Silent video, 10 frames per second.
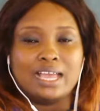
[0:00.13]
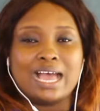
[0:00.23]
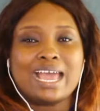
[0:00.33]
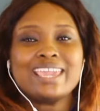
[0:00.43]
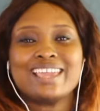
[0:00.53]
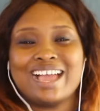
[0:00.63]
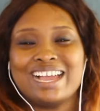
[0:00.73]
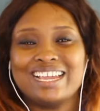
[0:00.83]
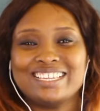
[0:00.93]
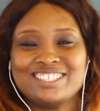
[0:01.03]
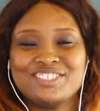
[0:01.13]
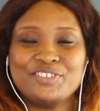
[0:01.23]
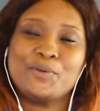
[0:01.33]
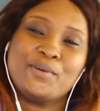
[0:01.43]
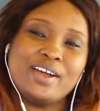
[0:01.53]
Hi guys,
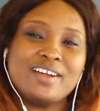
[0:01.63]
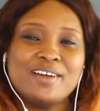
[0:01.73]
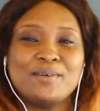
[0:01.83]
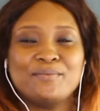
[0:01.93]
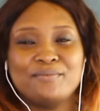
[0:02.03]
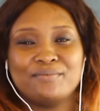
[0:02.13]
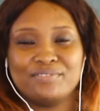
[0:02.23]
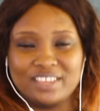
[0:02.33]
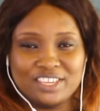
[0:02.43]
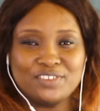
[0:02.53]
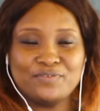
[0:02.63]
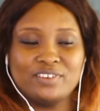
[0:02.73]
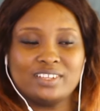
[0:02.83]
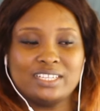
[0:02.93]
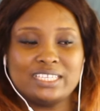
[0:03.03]
you're welcome. Thank you
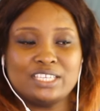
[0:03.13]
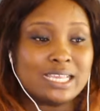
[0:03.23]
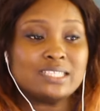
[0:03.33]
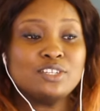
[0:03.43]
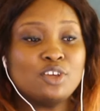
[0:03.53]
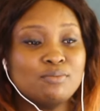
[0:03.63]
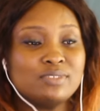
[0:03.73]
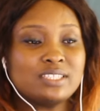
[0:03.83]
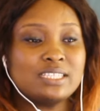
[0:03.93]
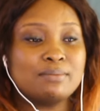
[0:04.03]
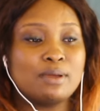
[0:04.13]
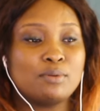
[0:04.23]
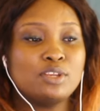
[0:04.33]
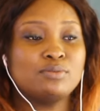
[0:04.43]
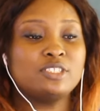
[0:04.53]
for clicking. So as a non-Muslim, I'm
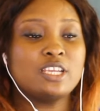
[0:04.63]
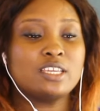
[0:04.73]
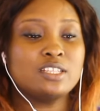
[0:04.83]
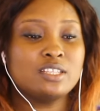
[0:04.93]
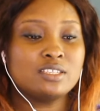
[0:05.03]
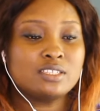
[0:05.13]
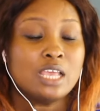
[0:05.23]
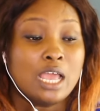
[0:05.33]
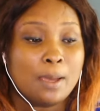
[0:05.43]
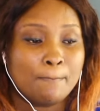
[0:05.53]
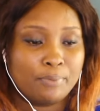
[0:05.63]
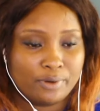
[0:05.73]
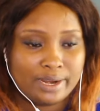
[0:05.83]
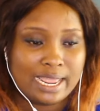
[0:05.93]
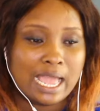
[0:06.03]
going to check in this
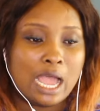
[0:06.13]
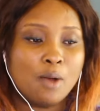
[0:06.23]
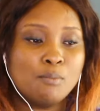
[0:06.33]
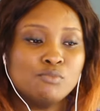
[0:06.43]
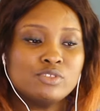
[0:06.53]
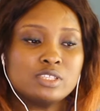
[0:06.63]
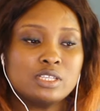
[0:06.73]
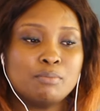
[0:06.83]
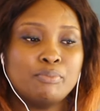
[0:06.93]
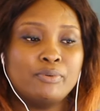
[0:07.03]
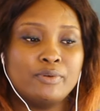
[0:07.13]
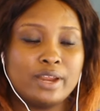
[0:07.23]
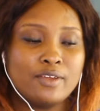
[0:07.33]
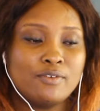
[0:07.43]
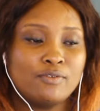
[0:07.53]
prayer, how Muslim
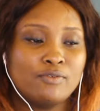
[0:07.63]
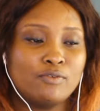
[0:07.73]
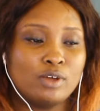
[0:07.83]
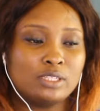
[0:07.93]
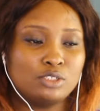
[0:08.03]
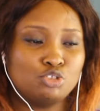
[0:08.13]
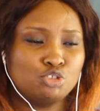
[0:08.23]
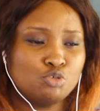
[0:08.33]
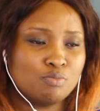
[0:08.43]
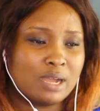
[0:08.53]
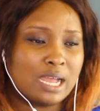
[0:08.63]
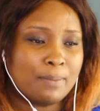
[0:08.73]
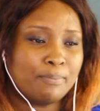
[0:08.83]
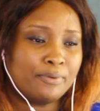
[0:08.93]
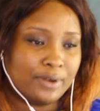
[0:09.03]
pray for the
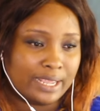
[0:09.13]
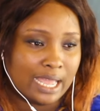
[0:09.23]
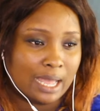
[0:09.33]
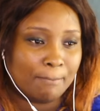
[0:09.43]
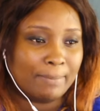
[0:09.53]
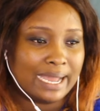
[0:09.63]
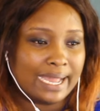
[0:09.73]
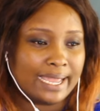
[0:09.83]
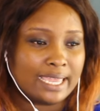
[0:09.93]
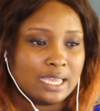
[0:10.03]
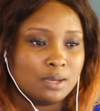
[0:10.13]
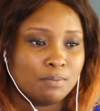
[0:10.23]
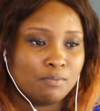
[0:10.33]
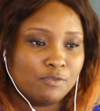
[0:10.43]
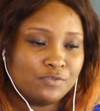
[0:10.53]
Jummah prayer by
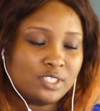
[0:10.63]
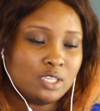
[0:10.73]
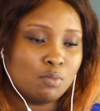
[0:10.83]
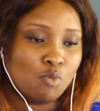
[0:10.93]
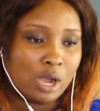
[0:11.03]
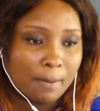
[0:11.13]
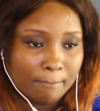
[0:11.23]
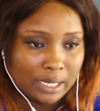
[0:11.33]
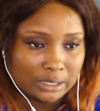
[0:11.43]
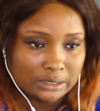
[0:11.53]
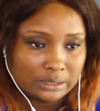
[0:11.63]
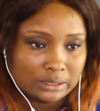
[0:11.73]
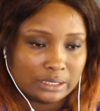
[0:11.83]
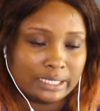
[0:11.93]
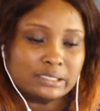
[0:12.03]
Mufti Muhammad.
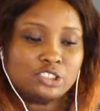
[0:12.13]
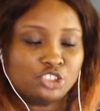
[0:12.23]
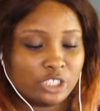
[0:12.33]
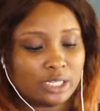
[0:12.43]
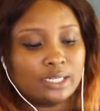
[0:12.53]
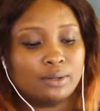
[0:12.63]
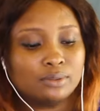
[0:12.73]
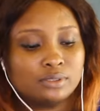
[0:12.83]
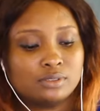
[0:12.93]
Let's check it out.